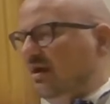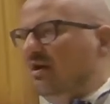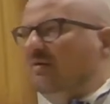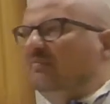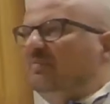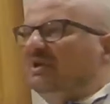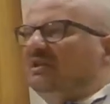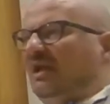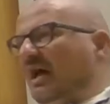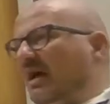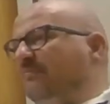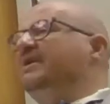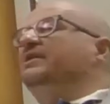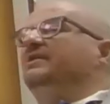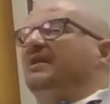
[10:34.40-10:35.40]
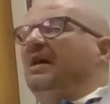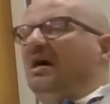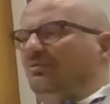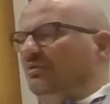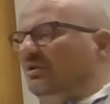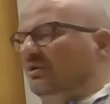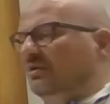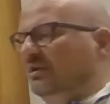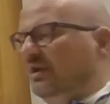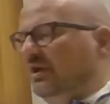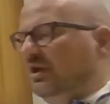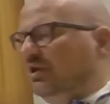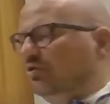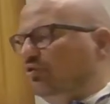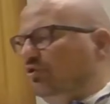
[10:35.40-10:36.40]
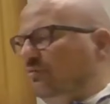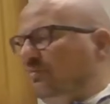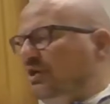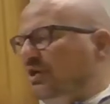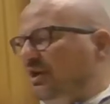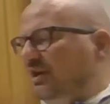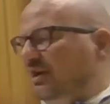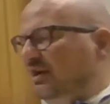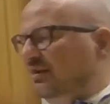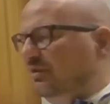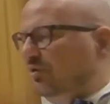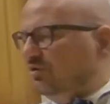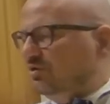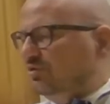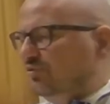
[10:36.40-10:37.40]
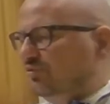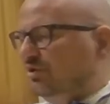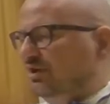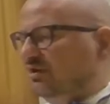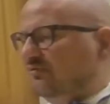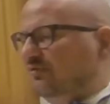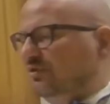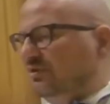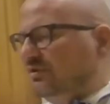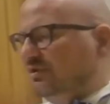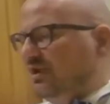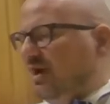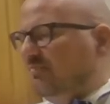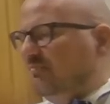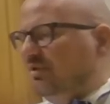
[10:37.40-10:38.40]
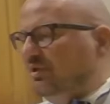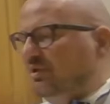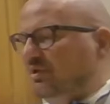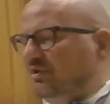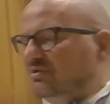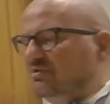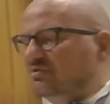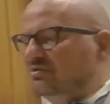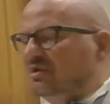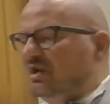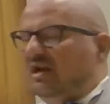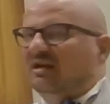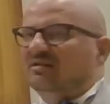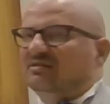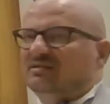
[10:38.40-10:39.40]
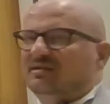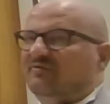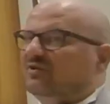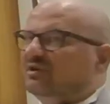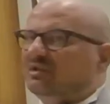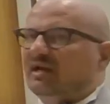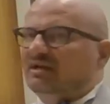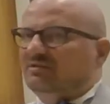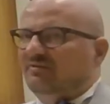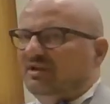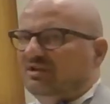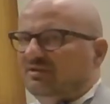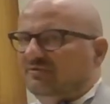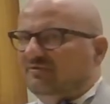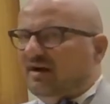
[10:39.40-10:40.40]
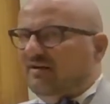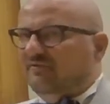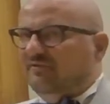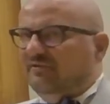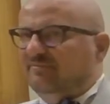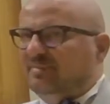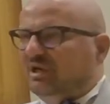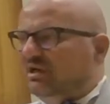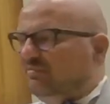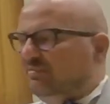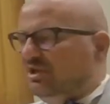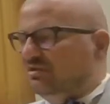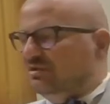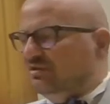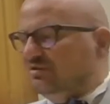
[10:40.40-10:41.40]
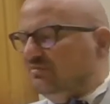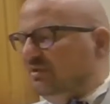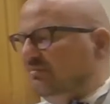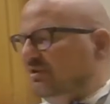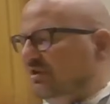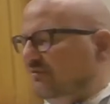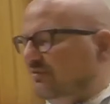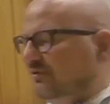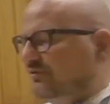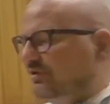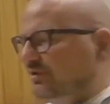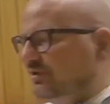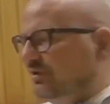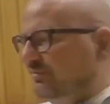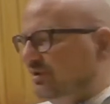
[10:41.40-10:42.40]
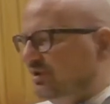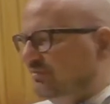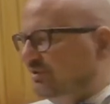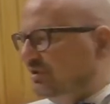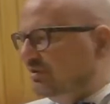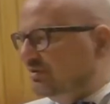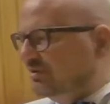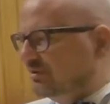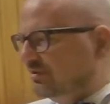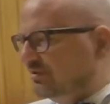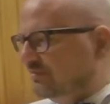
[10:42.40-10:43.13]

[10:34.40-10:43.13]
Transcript: But up and down, it could be really a lot. So here, for example, it's something like 25 millimeters, maybe even 30 millimeters.